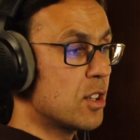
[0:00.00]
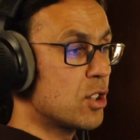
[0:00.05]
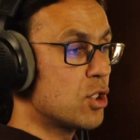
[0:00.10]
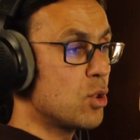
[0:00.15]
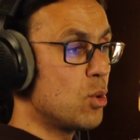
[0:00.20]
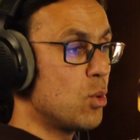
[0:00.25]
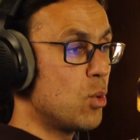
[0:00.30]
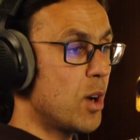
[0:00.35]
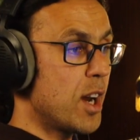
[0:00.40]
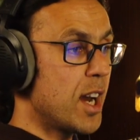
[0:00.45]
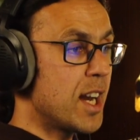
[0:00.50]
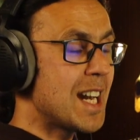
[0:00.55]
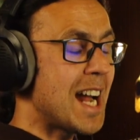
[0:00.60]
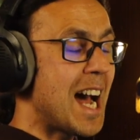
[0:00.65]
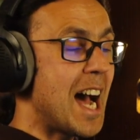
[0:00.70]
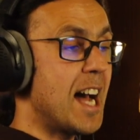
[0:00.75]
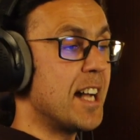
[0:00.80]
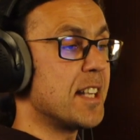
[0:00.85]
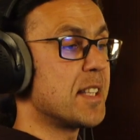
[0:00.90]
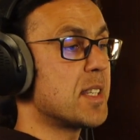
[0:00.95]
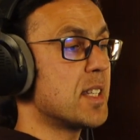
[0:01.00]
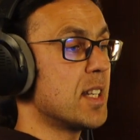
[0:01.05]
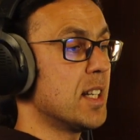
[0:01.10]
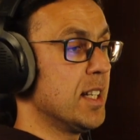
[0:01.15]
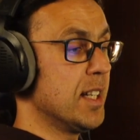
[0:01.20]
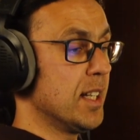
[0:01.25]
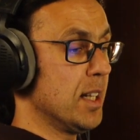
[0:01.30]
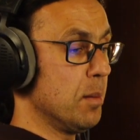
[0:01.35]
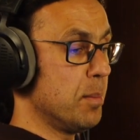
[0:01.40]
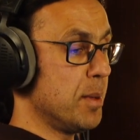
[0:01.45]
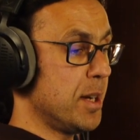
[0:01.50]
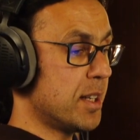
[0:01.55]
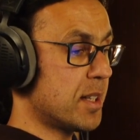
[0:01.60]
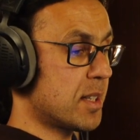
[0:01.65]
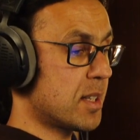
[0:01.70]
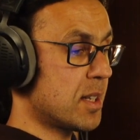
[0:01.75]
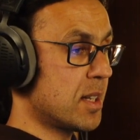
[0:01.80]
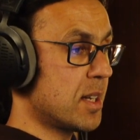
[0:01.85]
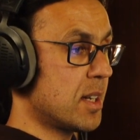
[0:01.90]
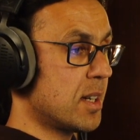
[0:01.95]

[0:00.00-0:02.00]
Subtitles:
to enhance a little bit.